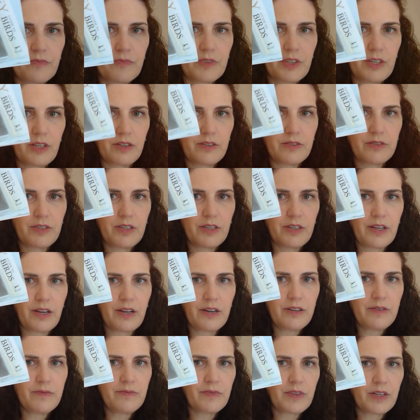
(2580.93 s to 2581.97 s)
You can see
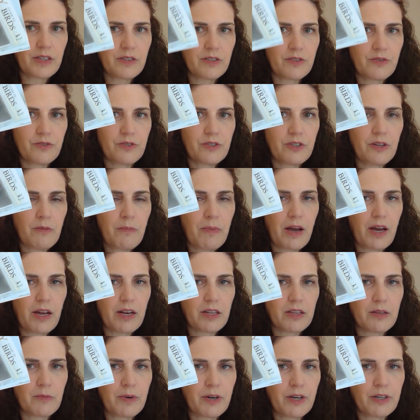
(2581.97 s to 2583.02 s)
there, that's used to
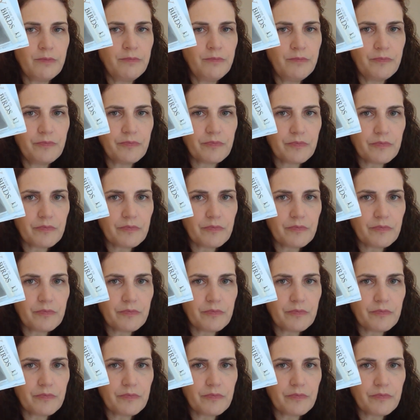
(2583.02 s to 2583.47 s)
embody the bird.